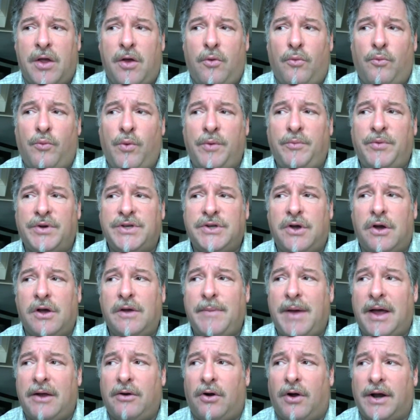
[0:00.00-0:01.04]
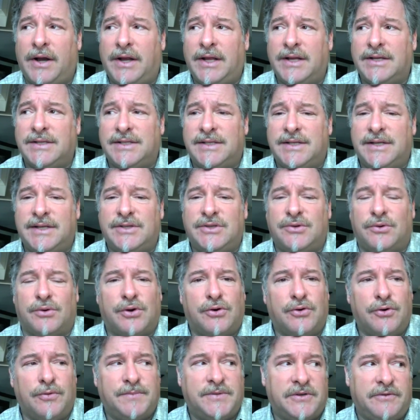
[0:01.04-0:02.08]
When we talk about audiences or
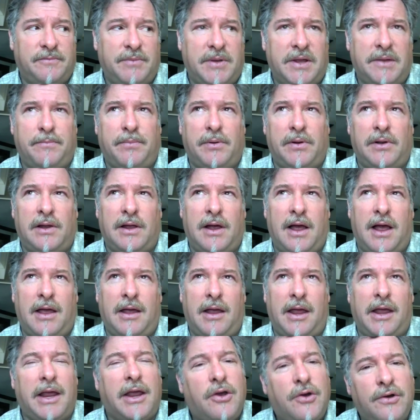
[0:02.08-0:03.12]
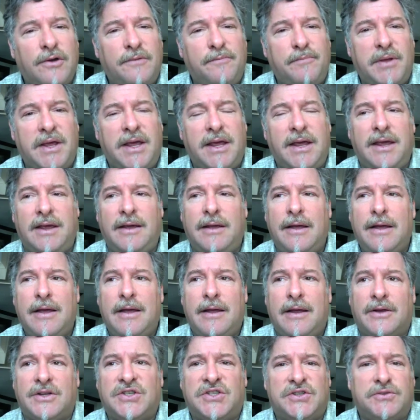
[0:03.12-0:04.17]
groups of people, it could be
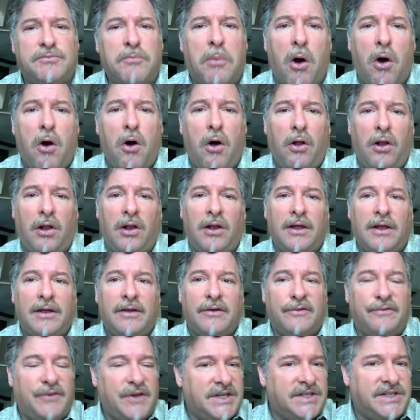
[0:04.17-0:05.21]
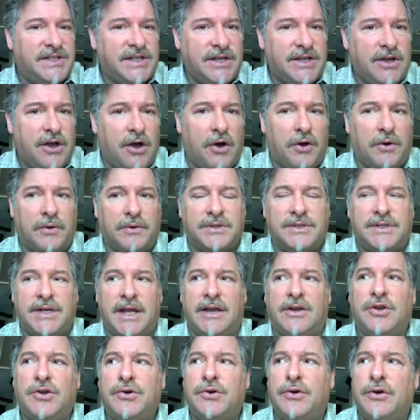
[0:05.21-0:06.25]
small VCOs.
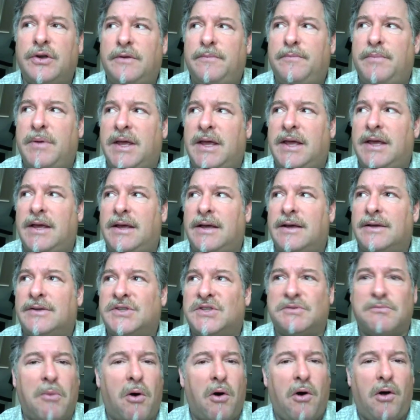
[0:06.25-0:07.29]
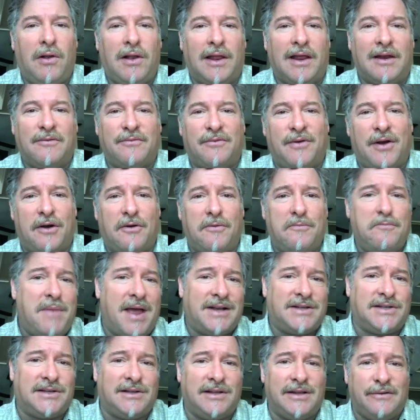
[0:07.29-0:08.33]
It could be small
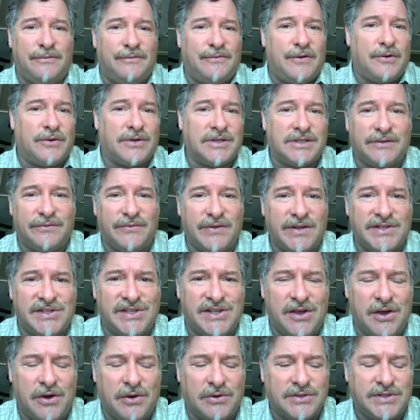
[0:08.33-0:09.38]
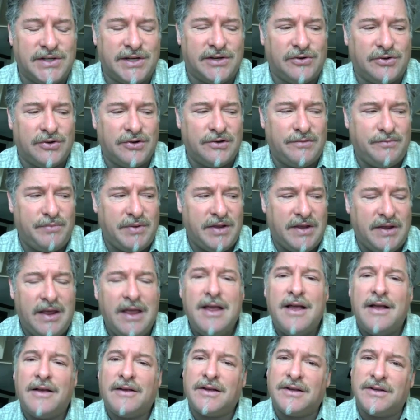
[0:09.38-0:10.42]
environmentally focused VCOs. It could be
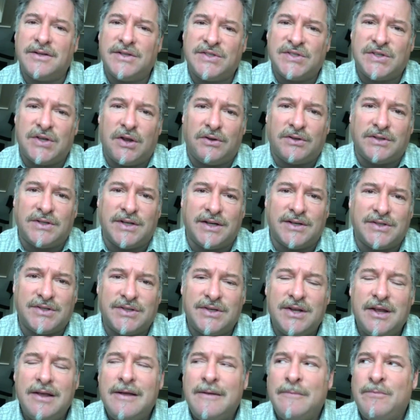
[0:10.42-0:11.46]
consultants.